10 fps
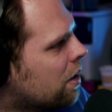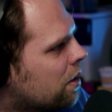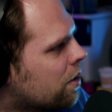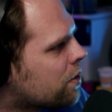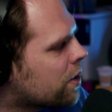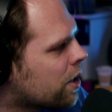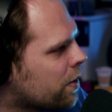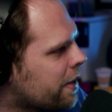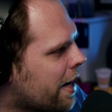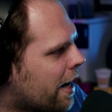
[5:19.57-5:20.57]
So,
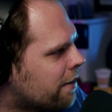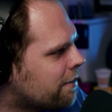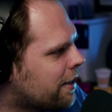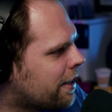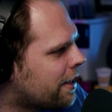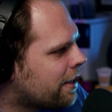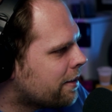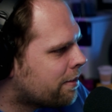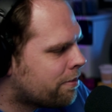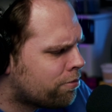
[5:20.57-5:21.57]
yeah. I
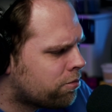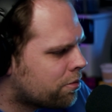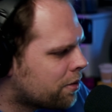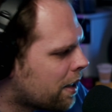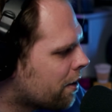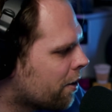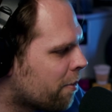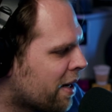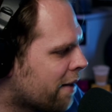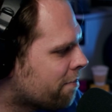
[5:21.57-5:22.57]
don't know,
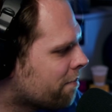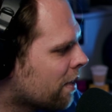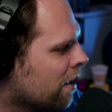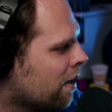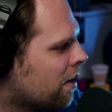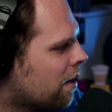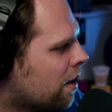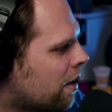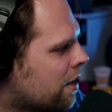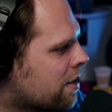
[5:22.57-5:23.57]
man.
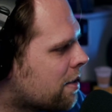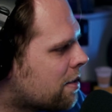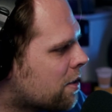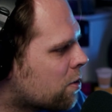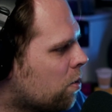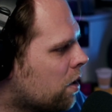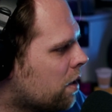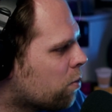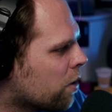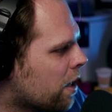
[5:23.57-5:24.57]
It says Disc
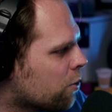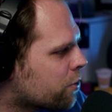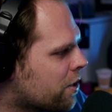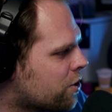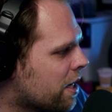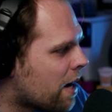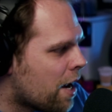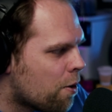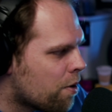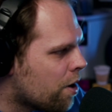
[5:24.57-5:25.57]
1, 4K Ultra HD. I
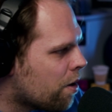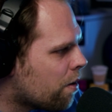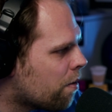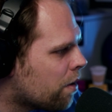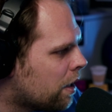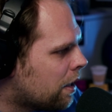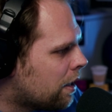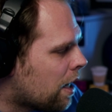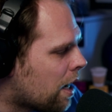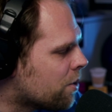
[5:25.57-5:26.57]
don't know.
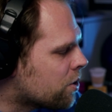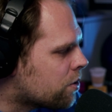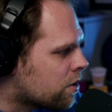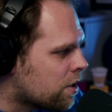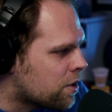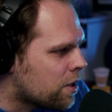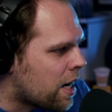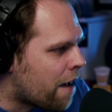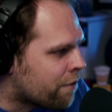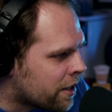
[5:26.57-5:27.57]
Since they're
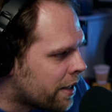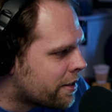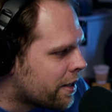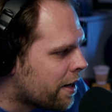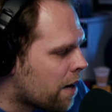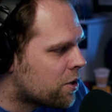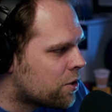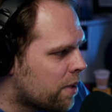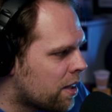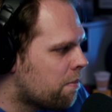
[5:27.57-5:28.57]
not advertising it, I'm
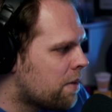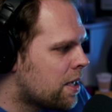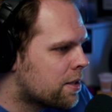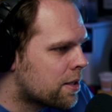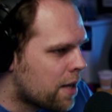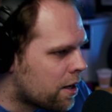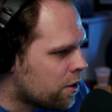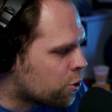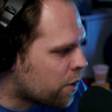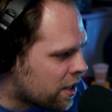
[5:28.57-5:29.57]
assuming that means it's not a
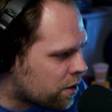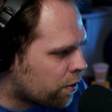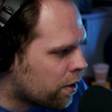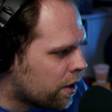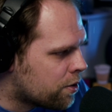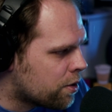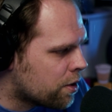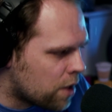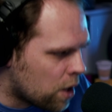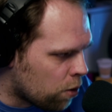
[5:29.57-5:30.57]
new transfer. It's
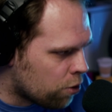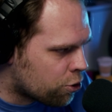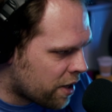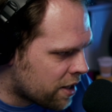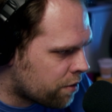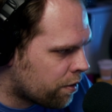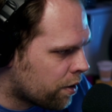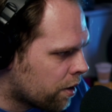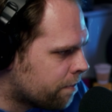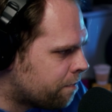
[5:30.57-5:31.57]
just the old
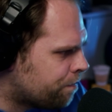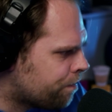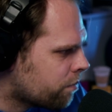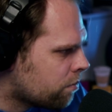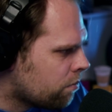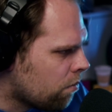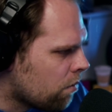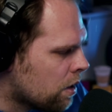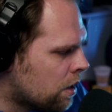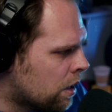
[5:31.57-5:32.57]
transfer
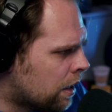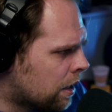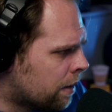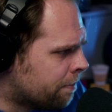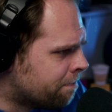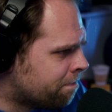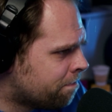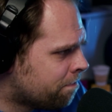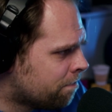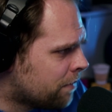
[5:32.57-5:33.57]

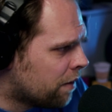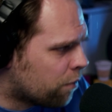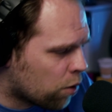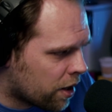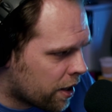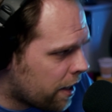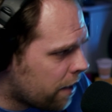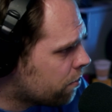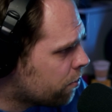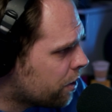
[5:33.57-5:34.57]
in
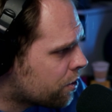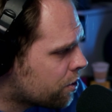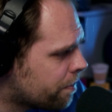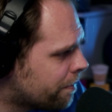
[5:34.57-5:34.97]
4K, which...